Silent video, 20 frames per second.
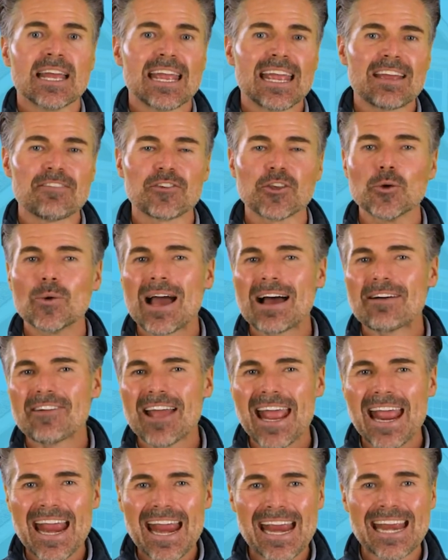If you have
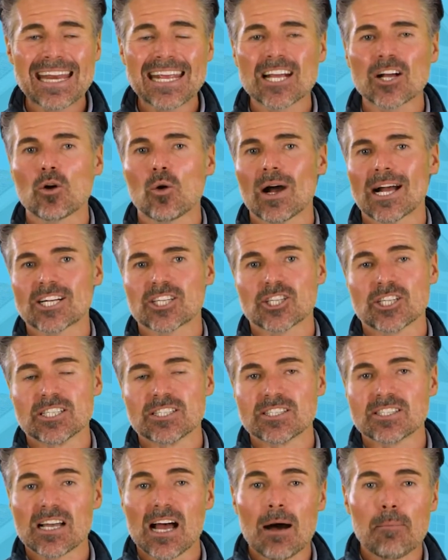any
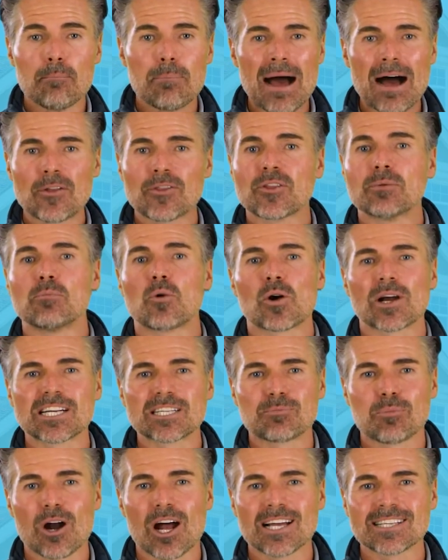questions about the
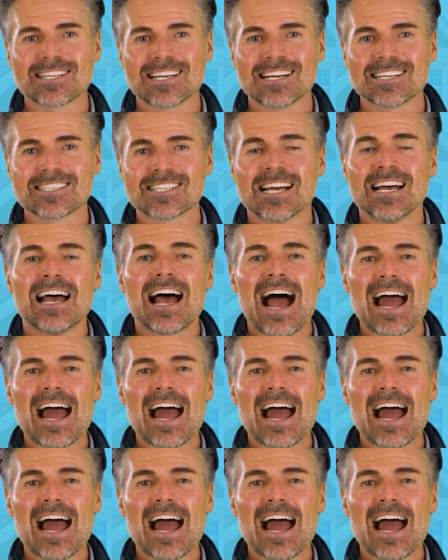mortgage process,